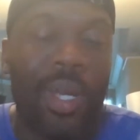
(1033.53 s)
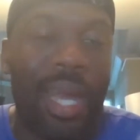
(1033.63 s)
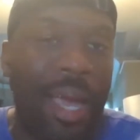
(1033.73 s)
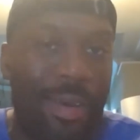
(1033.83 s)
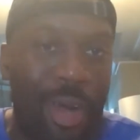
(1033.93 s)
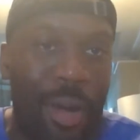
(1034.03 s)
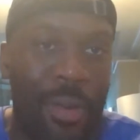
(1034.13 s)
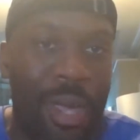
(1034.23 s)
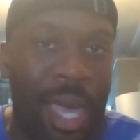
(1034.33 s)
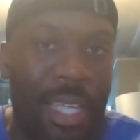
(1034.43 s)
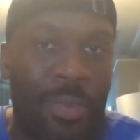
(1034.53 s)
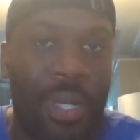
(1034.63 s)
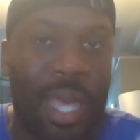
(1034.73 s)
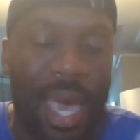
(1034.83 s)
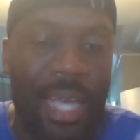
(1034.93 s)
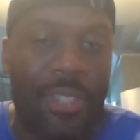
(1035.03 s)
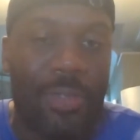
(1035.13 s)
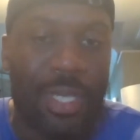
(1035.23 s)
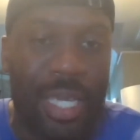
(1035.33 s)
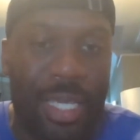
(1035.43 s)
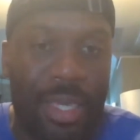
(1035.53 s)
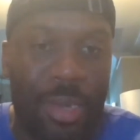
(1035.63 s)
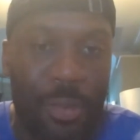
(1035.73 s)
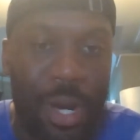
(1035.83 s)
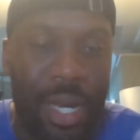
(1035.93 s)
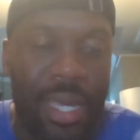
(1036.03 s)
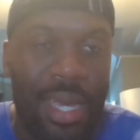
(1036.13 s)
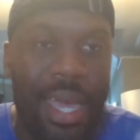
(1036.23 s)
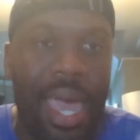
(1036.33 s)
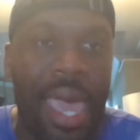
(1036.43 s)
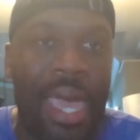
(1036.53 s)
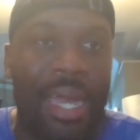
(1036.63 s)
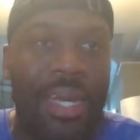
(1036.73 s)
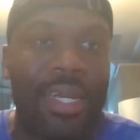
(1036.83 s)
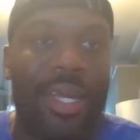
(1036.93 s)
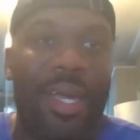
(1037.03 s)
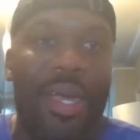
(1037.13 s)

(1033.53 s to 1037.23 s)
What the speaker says: we now know has been cast for season three, and